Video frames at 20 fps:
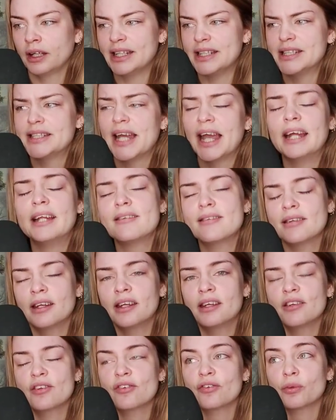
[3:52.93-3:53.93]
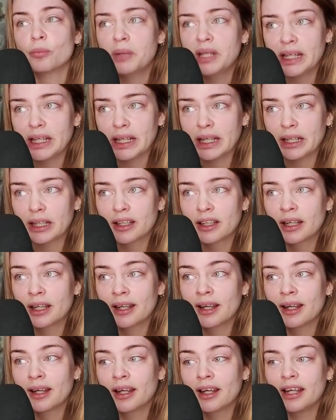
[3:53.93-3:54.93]
intense it is for me,
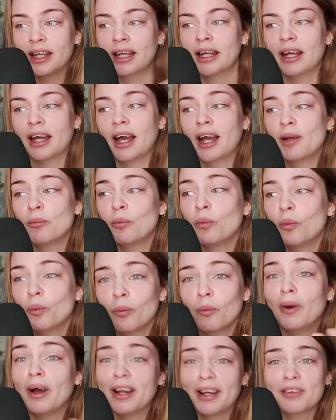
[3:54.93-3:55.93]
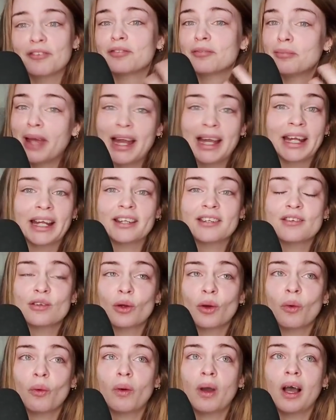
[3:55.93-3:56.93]
I'm one of many.
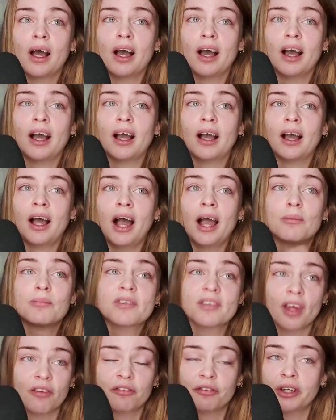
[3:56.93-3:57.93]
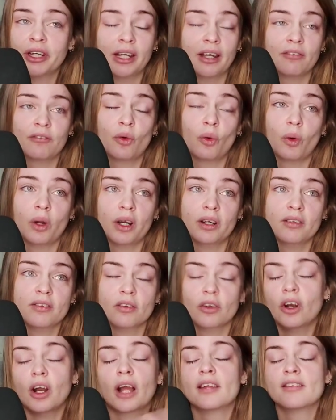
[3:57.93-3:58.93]
So I'm suffering, of
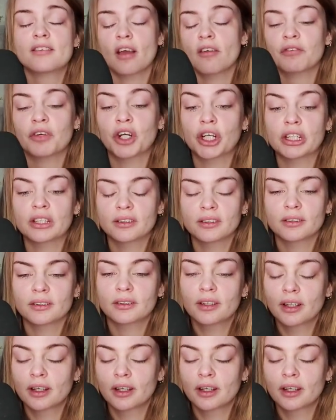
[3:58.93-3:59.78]
course, or I suffered.